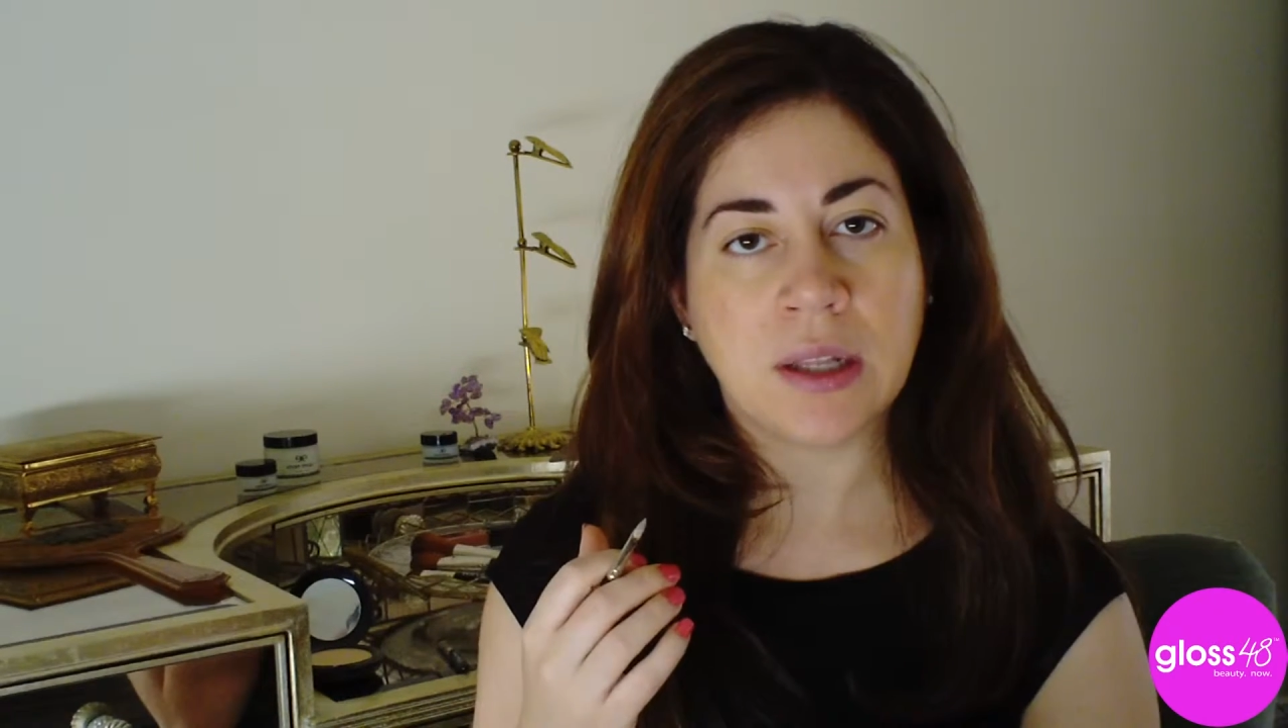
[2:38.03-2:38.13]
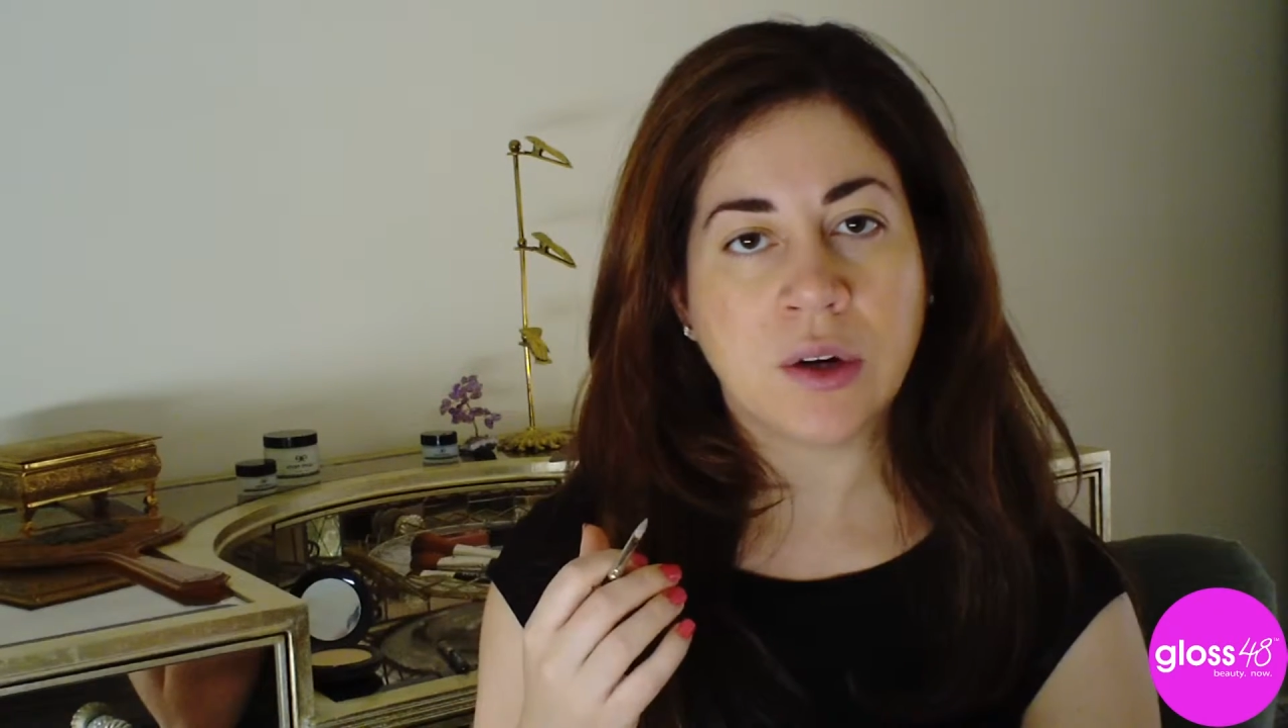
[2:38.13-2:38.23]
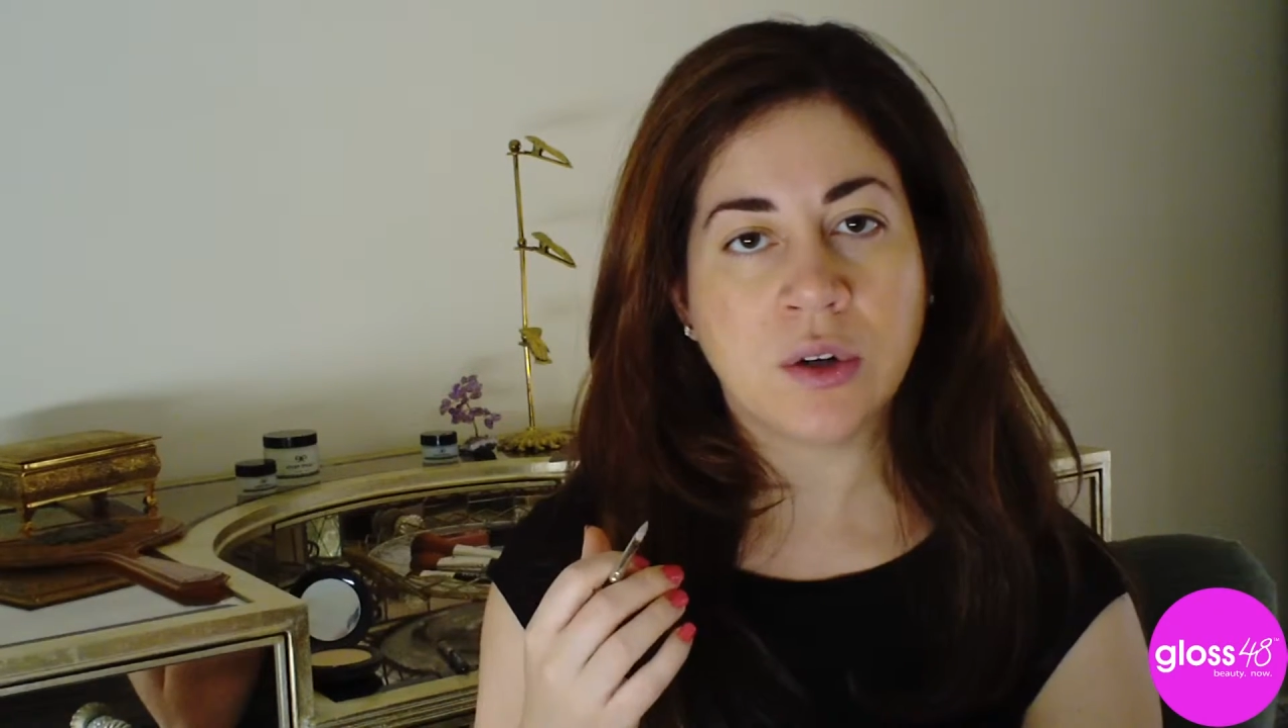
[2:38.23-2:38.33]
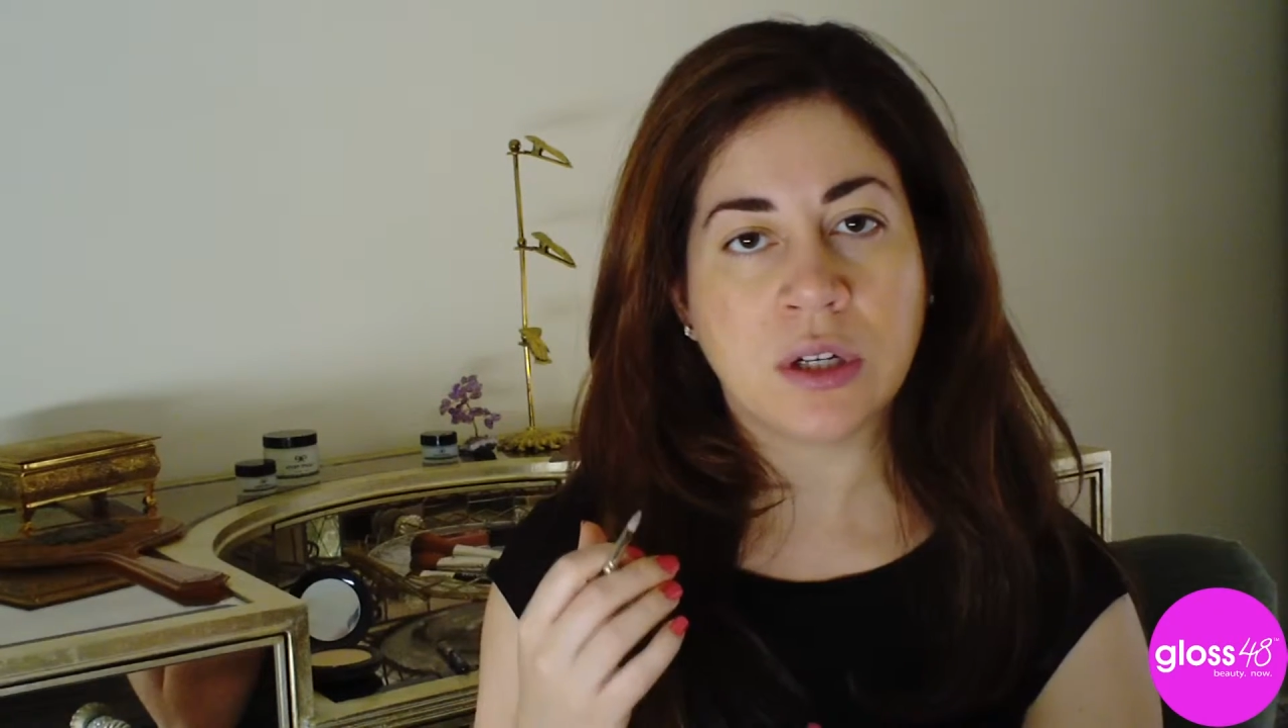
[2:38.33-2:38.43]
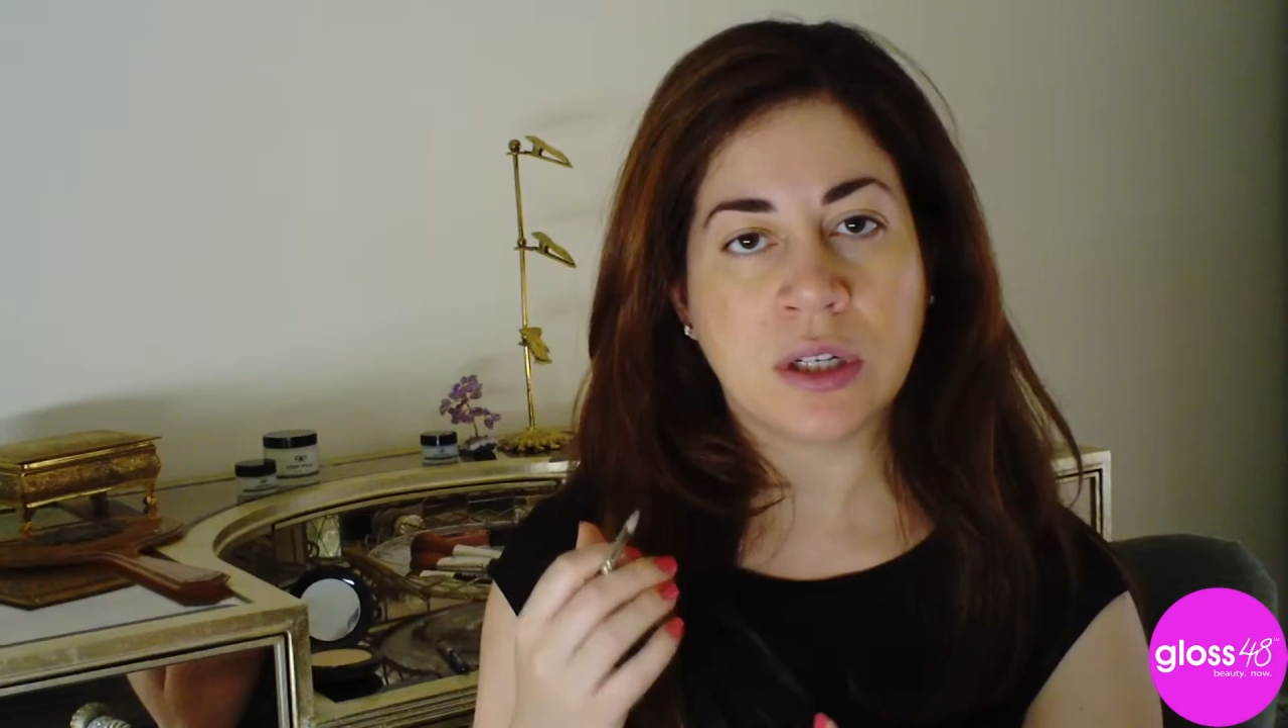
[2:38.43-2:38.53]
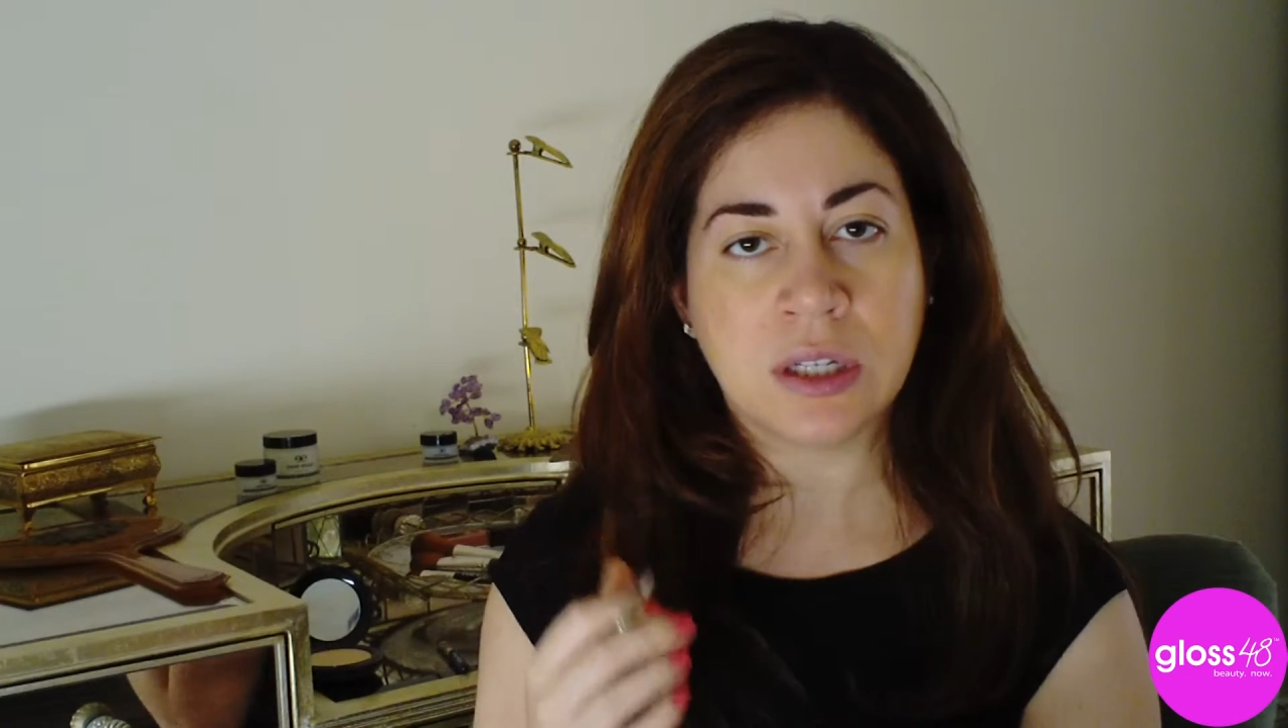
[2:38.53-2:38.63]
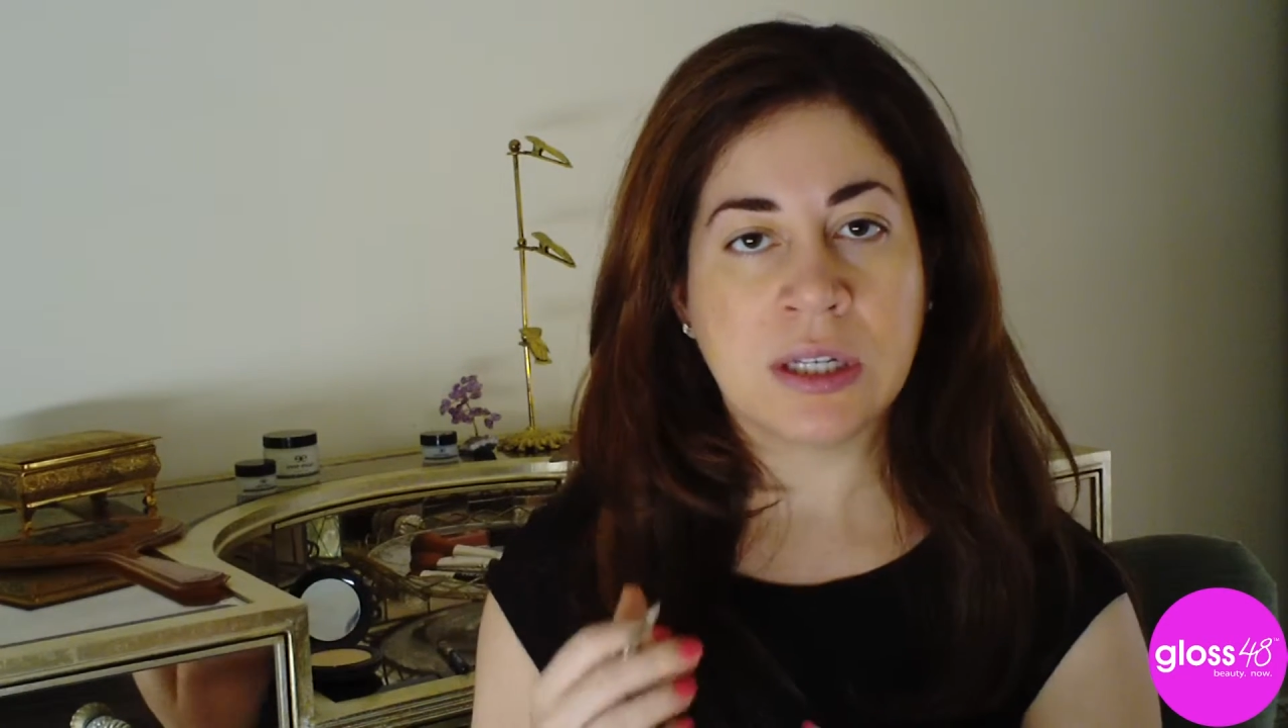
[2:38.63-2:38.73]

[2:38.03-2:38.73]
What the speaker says: a little